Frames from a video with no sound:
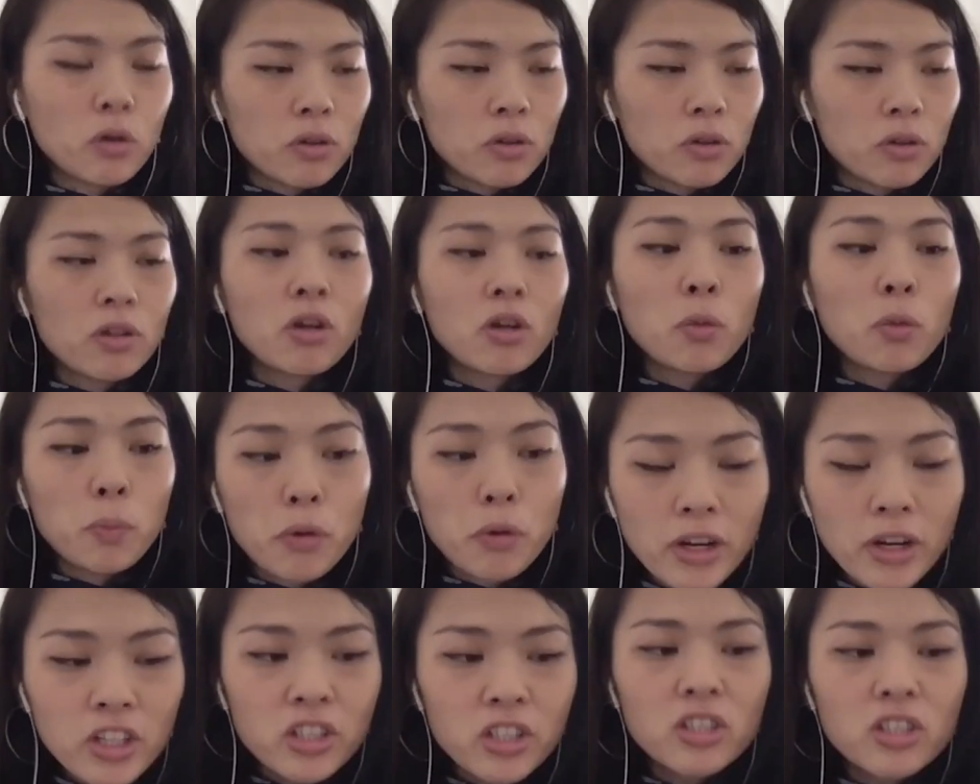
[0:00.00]
the
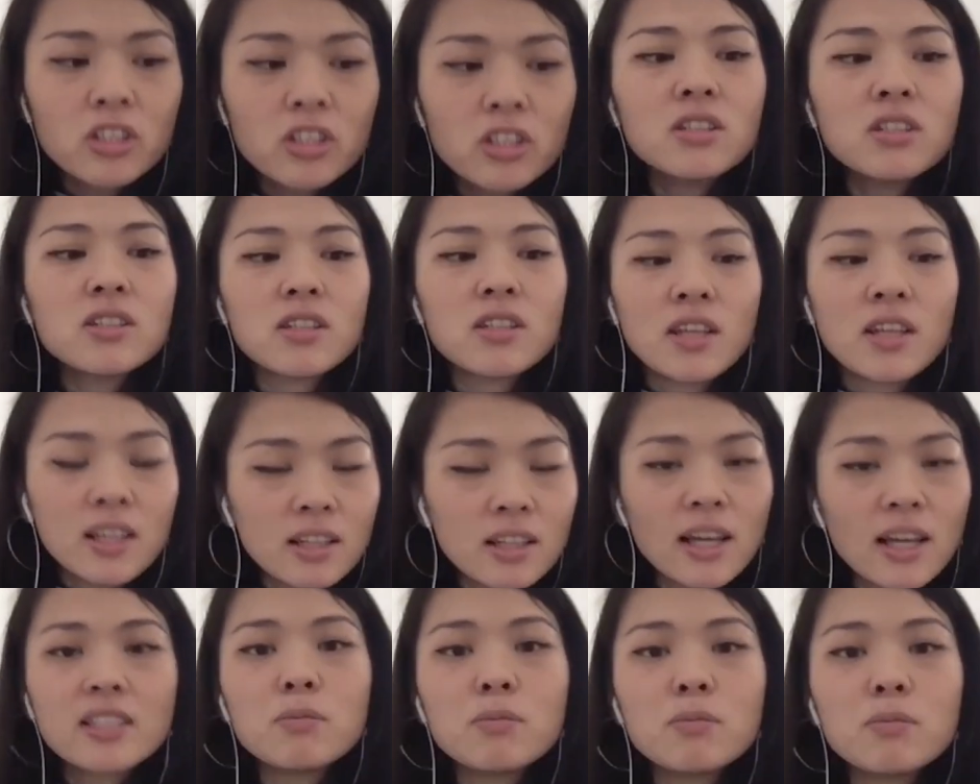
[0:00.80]
corporations
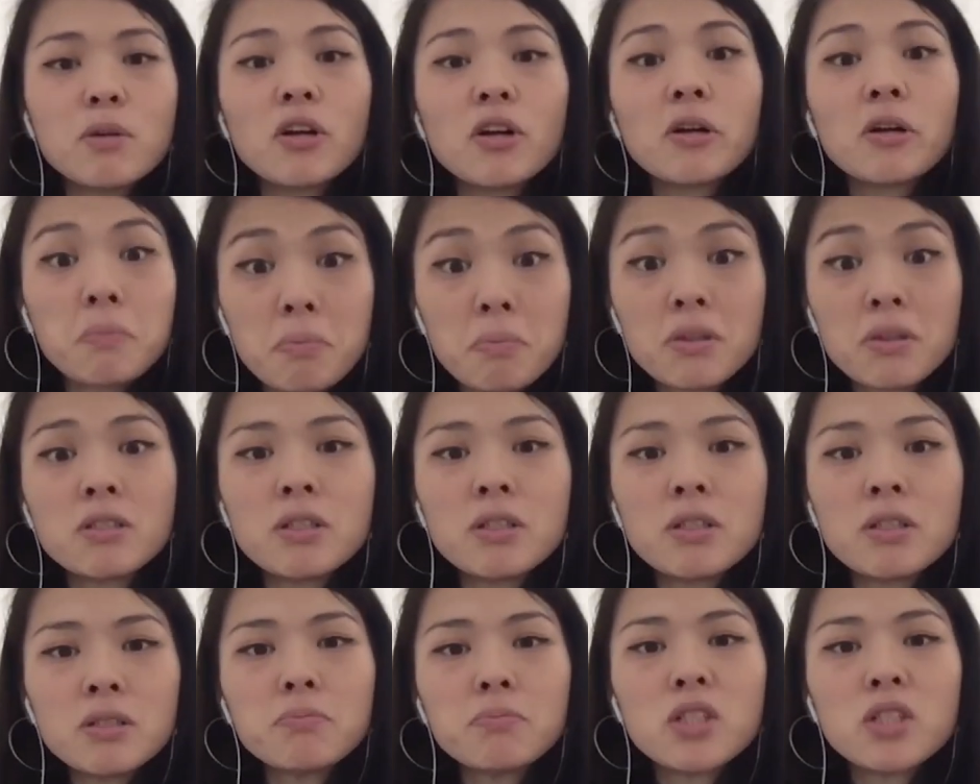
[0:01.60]
in Latin America,
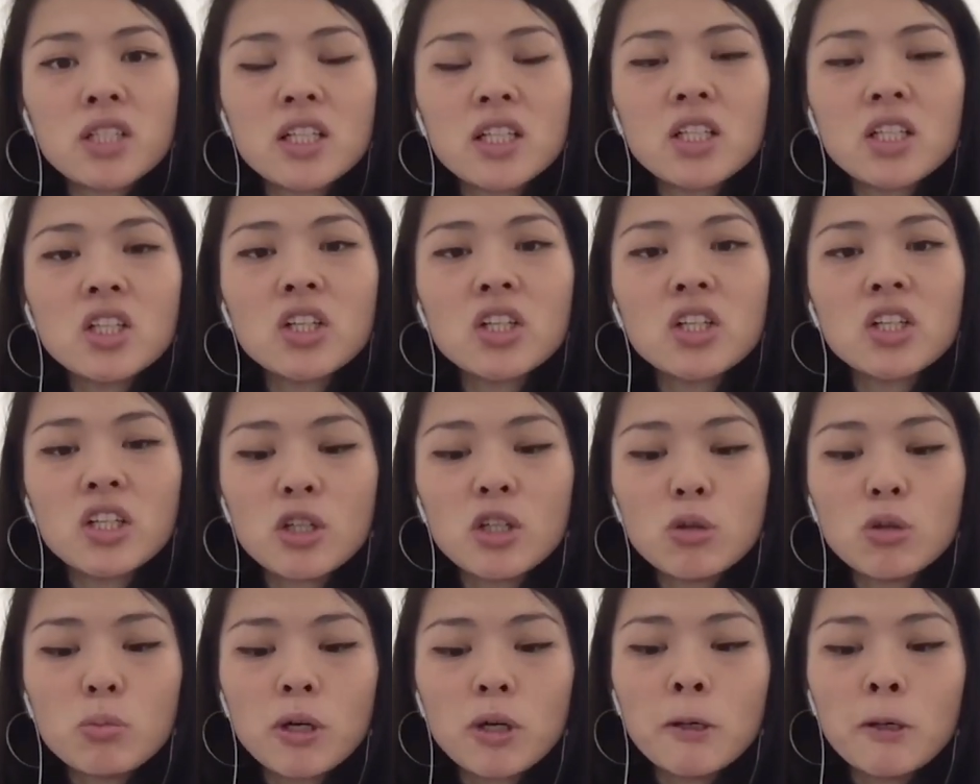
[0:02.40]
particularly in
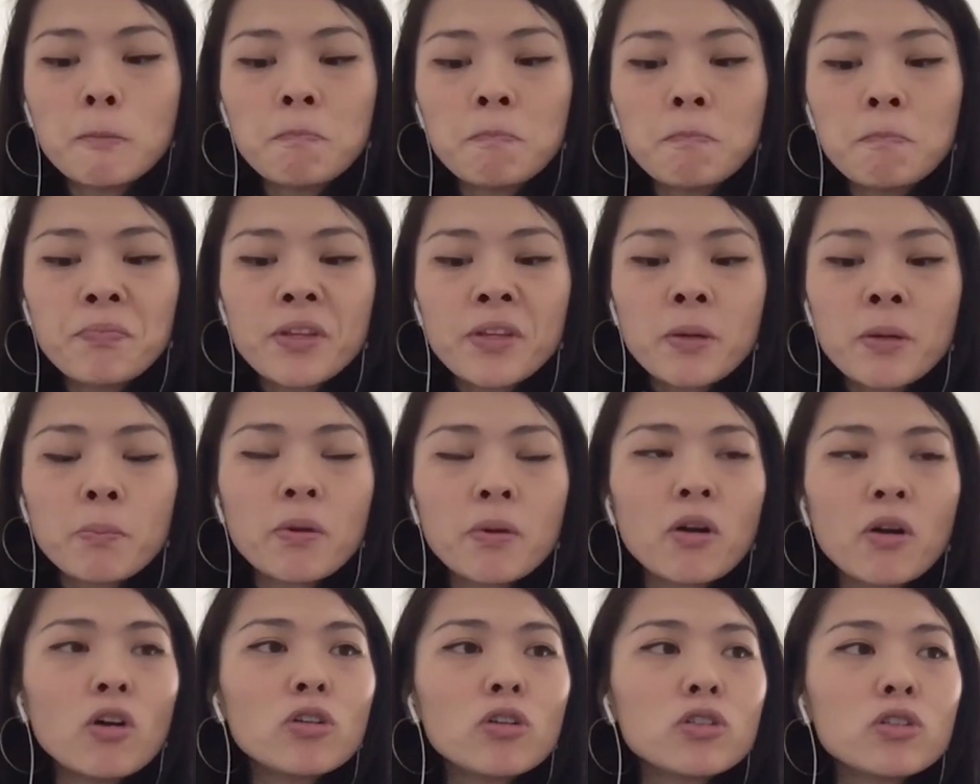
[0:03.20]
Cuba,
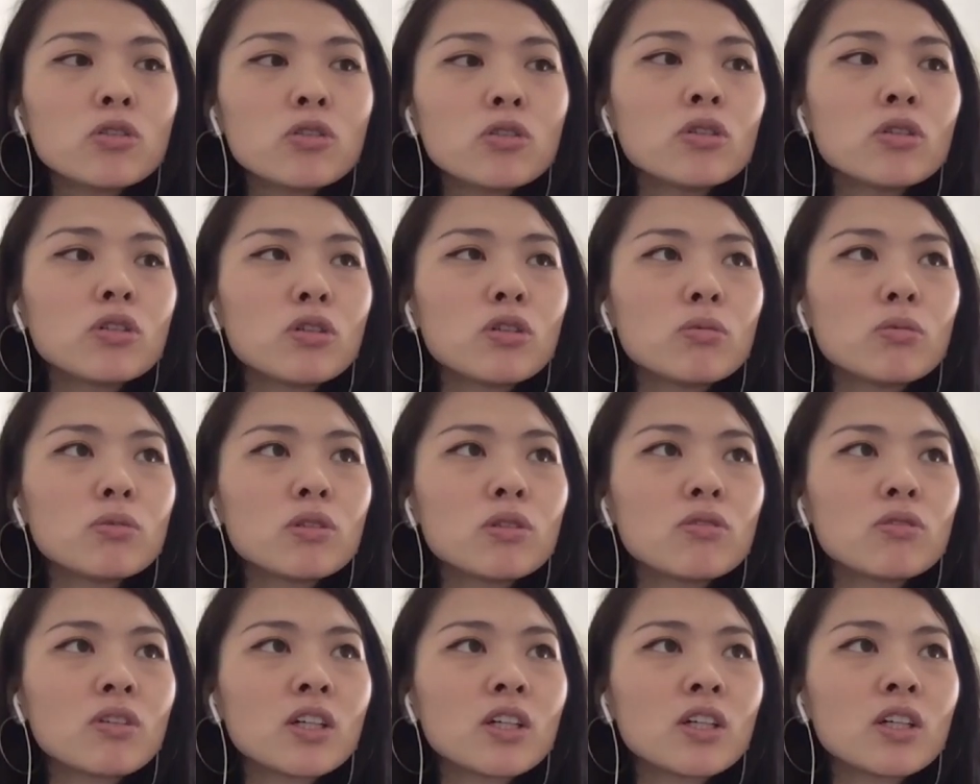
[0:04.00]
but also in
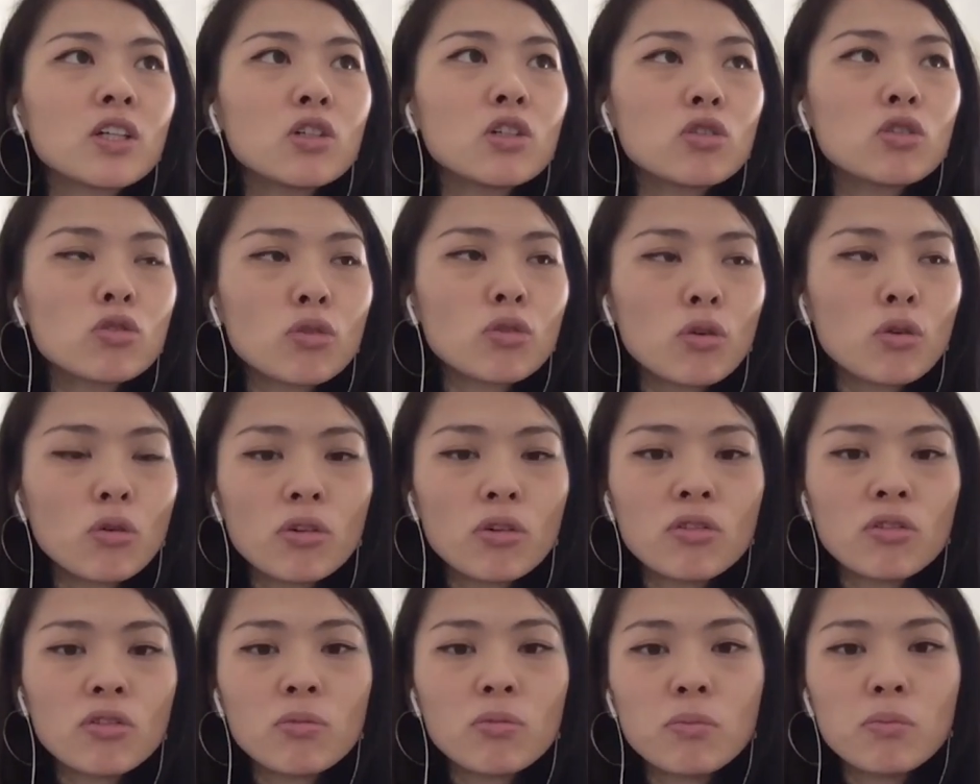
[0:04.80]
terms of the
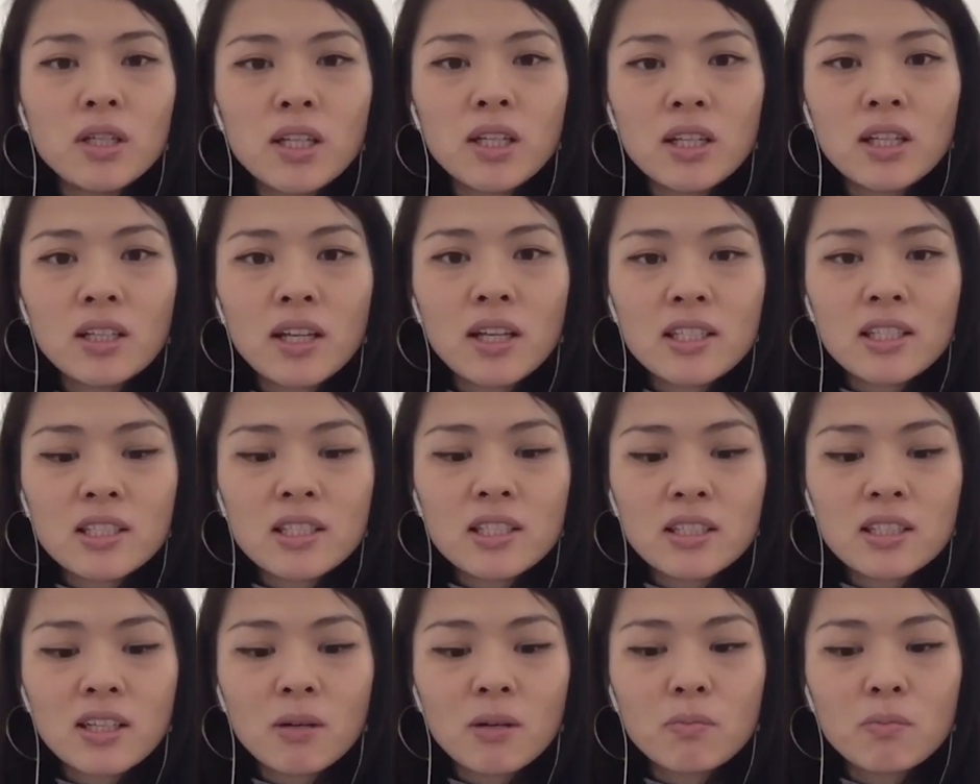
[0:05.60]
control of the media
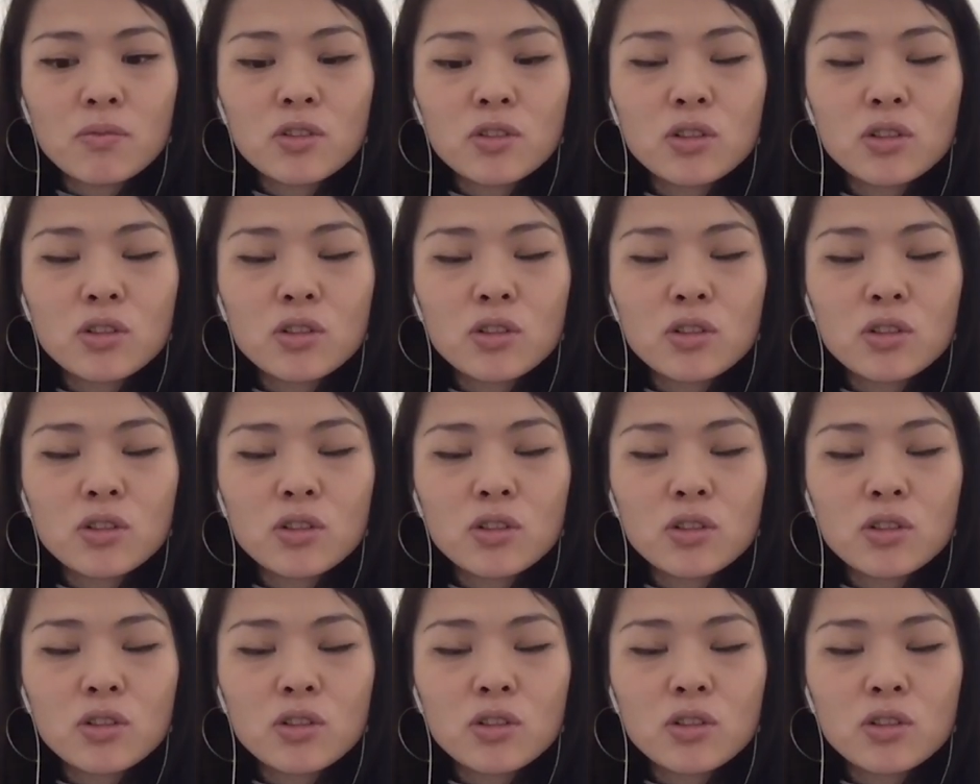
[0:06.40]
landscape.